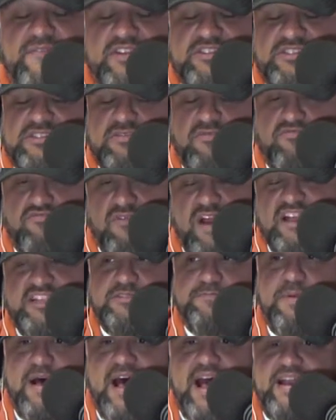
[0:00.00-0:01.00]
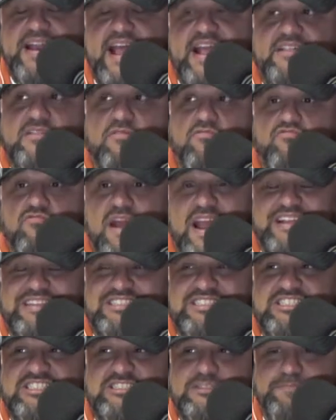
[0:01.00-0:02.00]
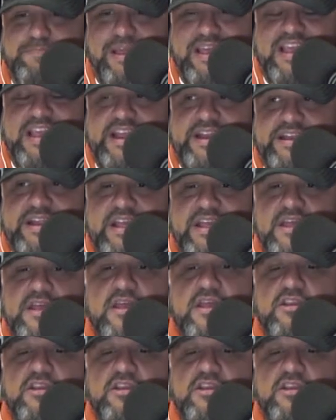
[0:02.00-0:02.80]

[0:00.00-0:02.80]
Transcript: If it's the right spot at the right speed,